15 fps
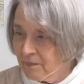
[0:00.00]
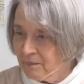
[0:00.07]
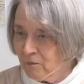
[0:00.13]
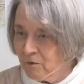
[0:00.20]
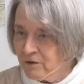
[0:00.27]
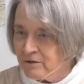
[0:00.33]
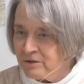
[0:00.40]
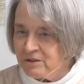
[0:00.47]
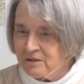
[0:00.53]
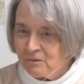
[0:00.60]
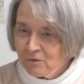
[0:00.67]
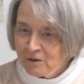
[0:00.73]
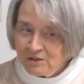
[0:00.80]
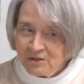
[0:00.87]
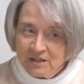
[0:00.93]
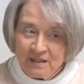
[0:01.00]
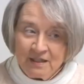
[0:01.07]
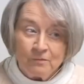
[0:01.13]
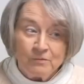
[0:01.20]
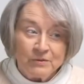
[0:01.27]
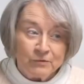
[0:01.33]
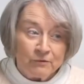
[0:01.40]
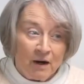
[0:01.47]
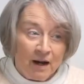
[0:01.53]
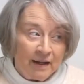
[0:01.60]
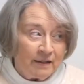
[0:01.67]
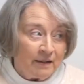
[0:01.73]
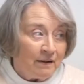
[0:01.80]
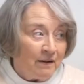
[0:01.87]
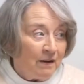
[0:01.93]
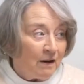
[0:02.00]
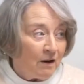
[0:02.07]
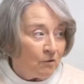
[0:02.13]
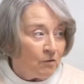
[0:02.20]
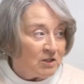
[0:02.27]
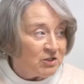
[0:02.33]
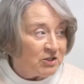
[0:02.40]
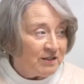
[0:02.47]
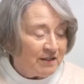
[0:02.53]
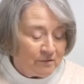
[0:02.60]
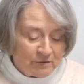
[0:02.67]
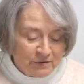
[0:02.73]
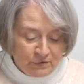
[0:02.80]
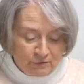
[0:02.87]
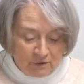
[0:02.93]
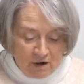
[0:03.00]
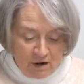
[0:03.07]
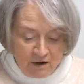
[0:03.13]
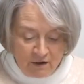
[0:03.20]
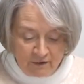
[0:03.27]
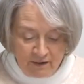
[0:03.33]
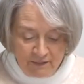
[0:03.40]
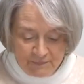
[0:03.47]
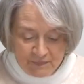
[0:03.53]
whether what she did was right or what she did was wrong.